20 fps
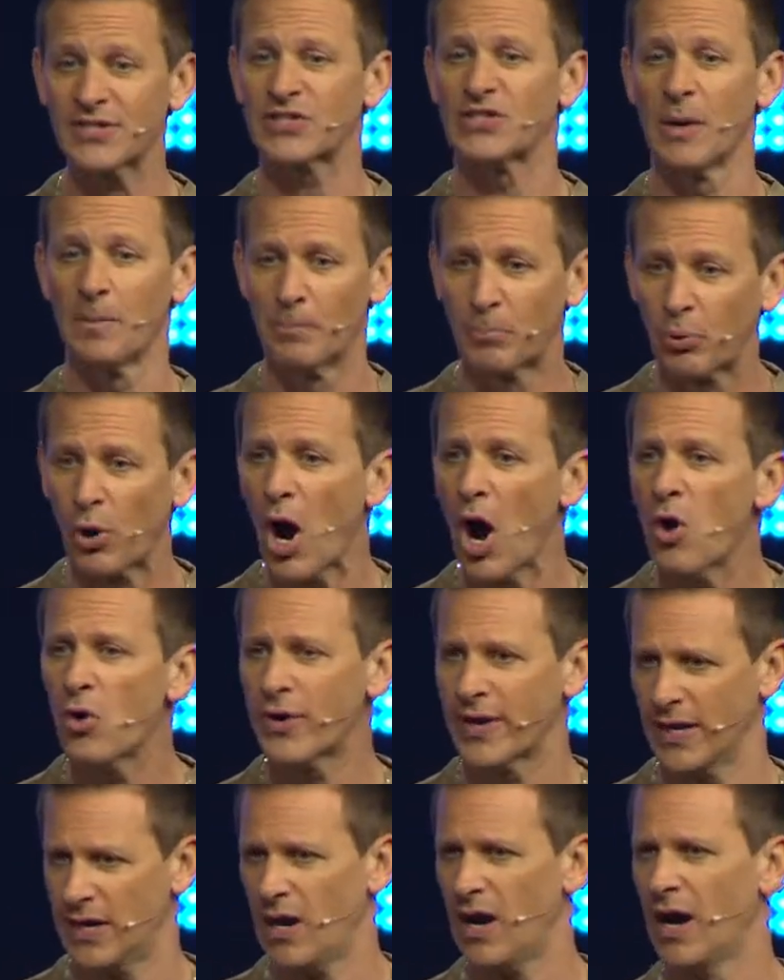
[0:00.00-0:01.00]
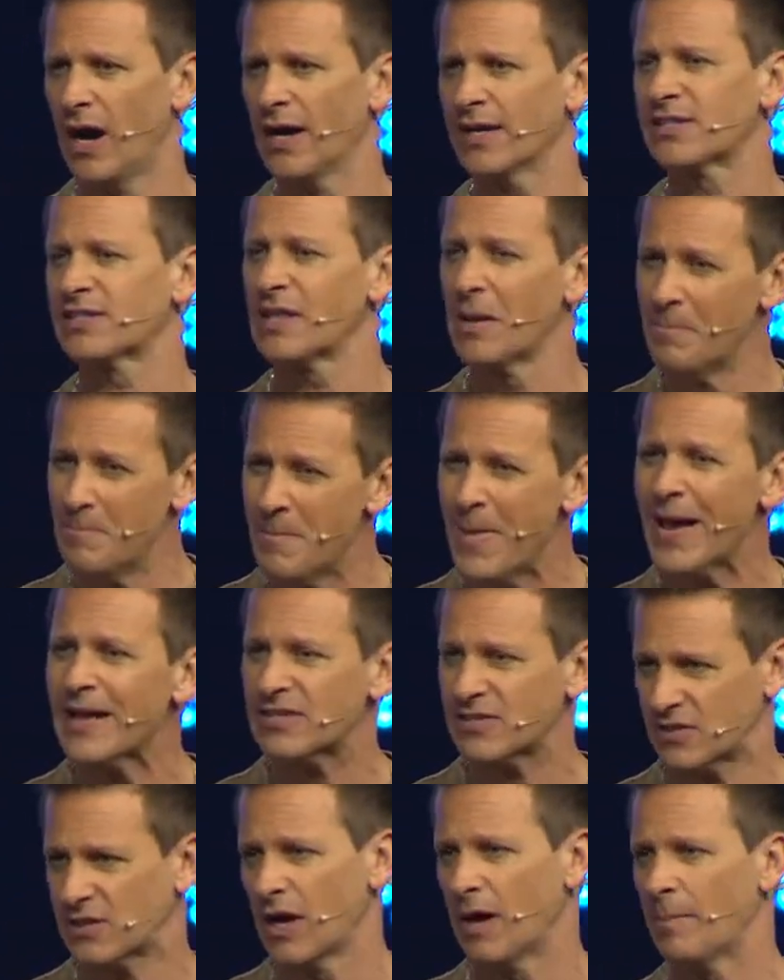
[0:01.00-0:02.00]
the broken us, the
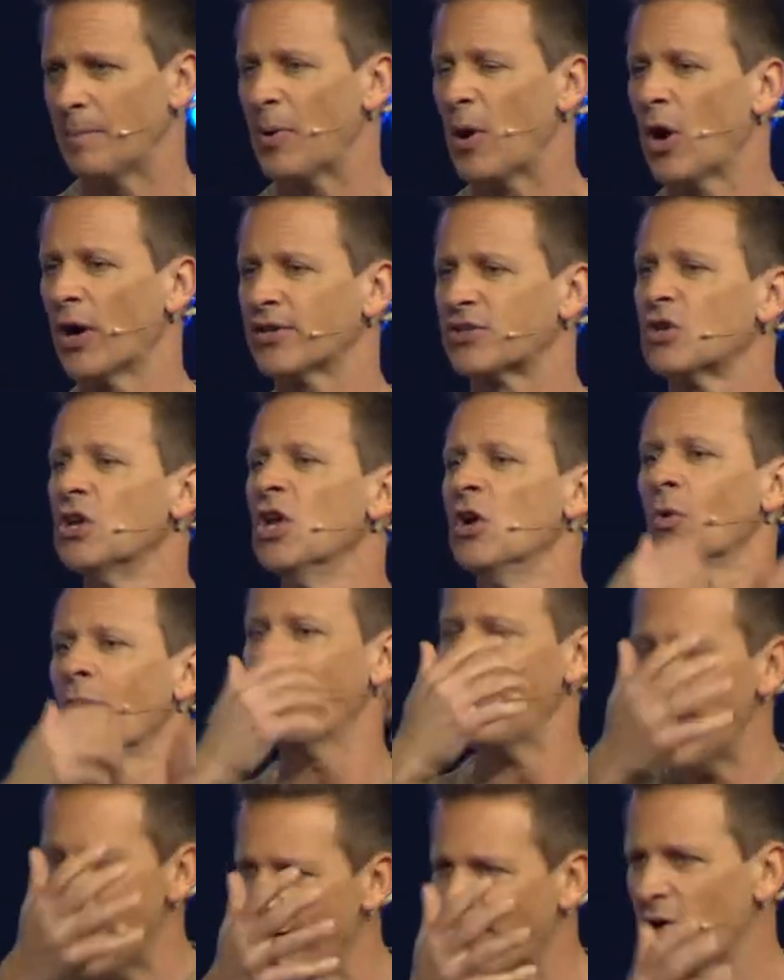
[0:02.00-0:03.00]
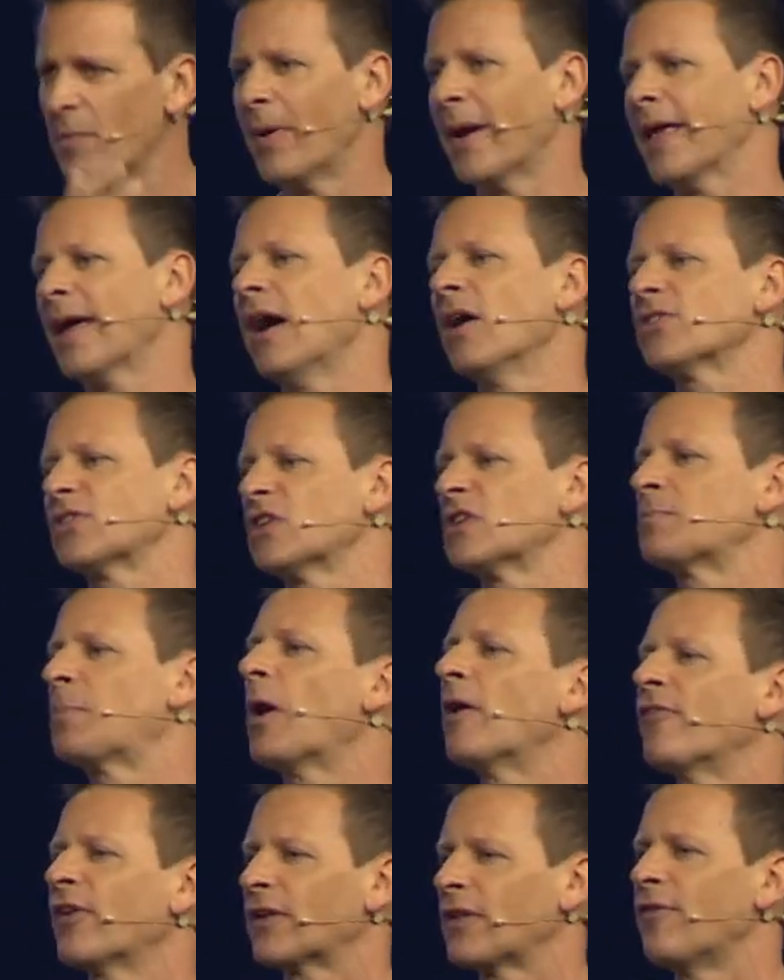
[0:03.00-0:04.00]
messed up parts with everybody else's
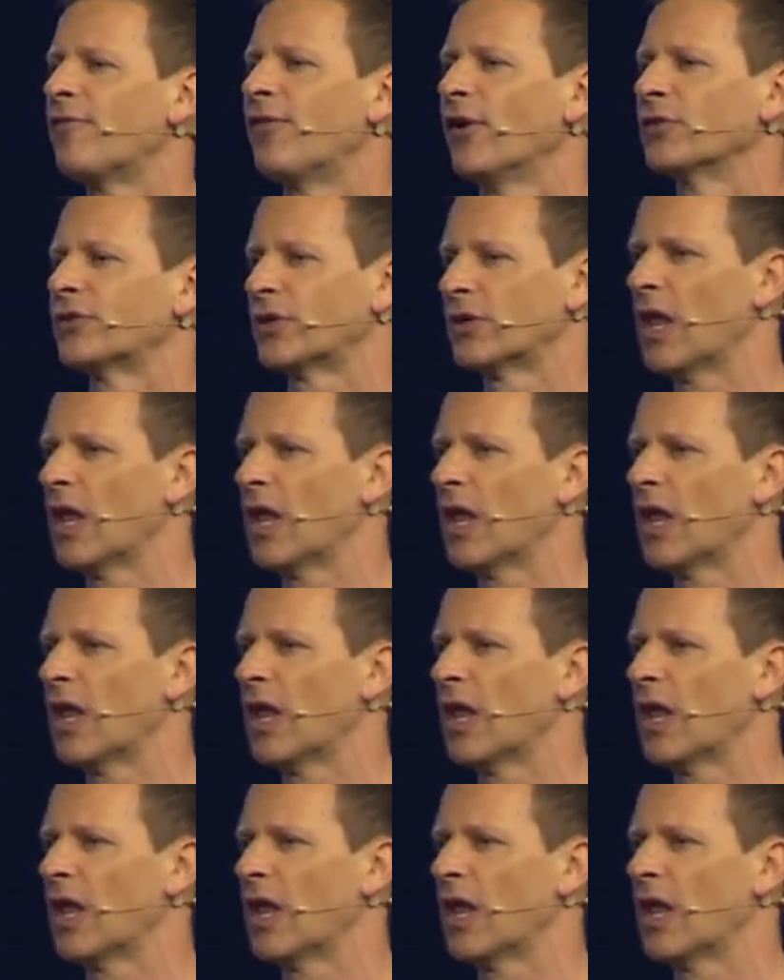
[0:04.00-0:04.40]
perfectly filtered